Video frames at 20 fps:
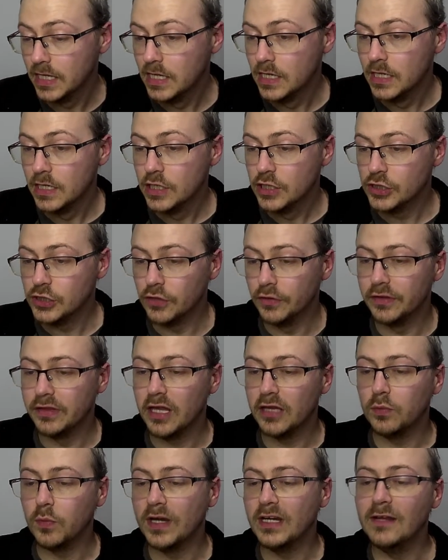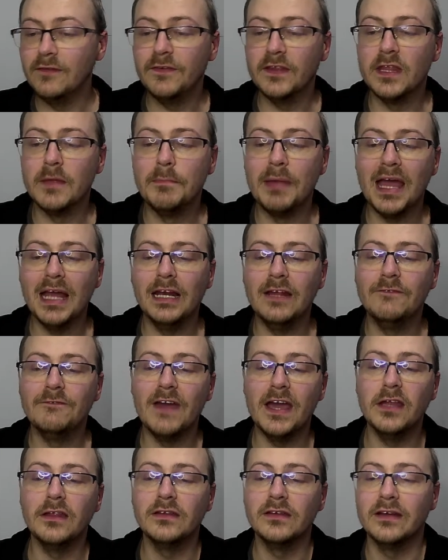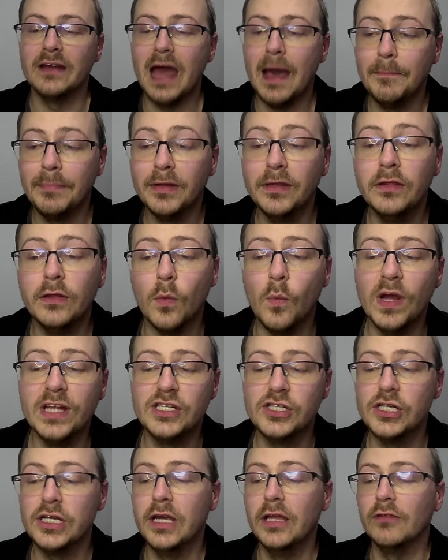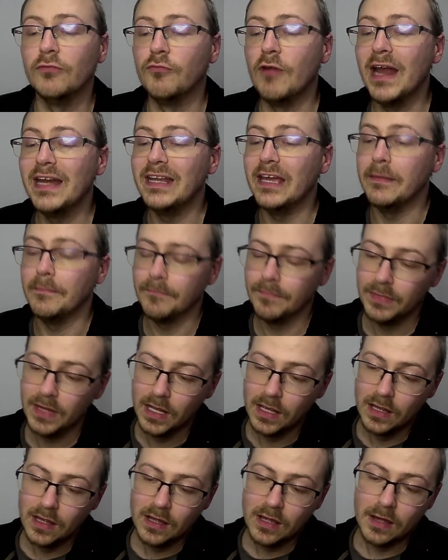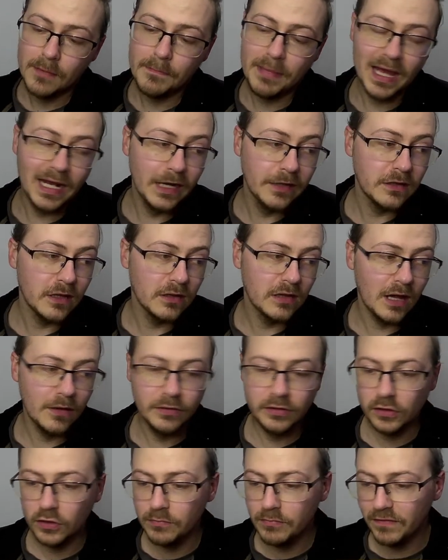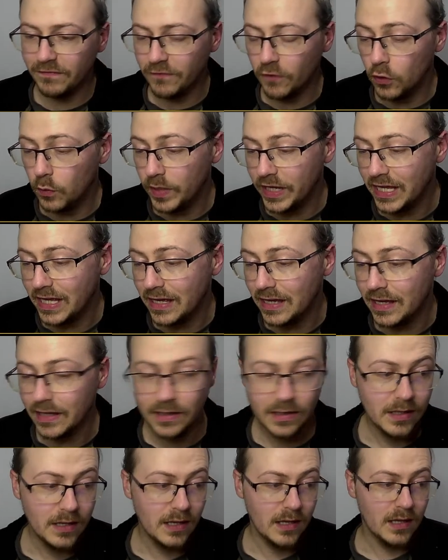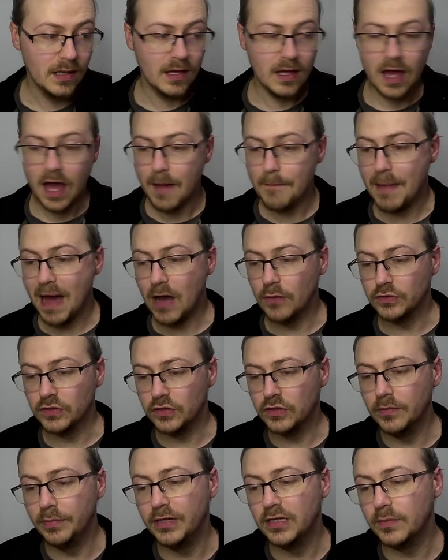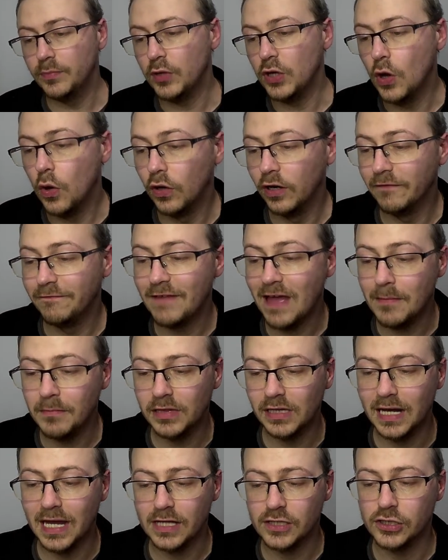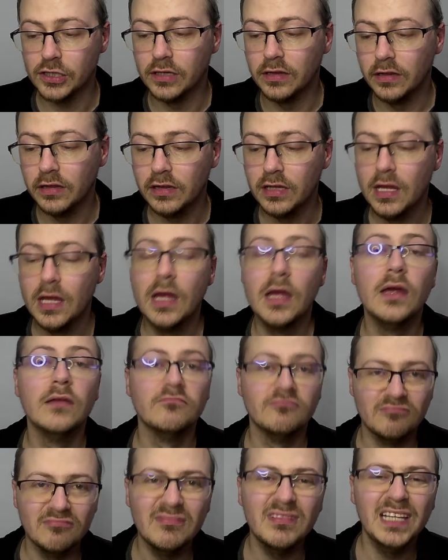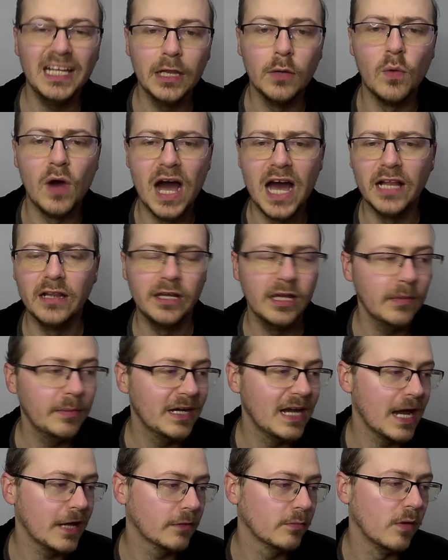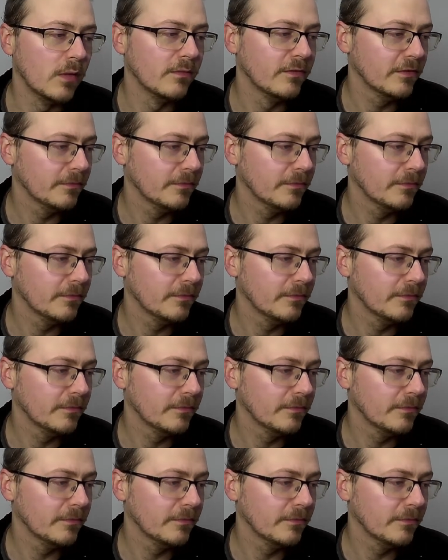Sean says, when do you think the Bayley face turn happens? When she is ready. And Bayley says, how soon before we hear about WWE Hall of Fame selections? A little while. It'll be next month.